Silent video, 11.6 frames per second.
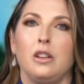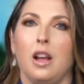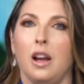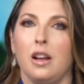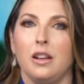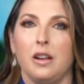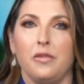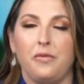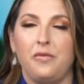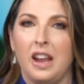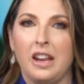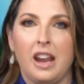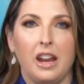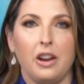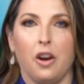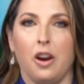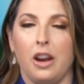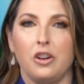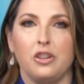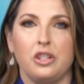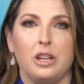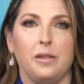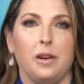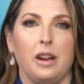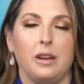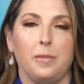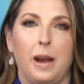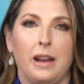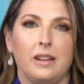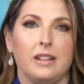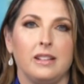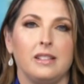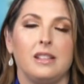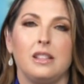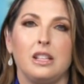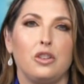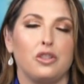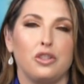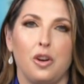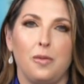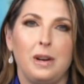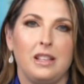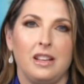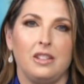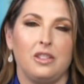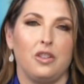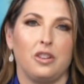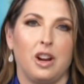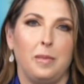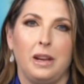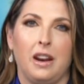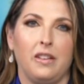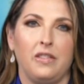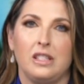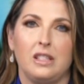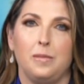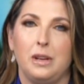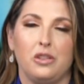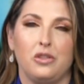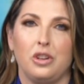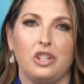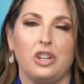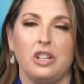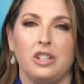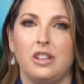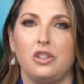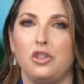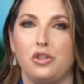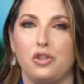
Uh, vacating our energy independence. These are so many things that are coming out of this administration in such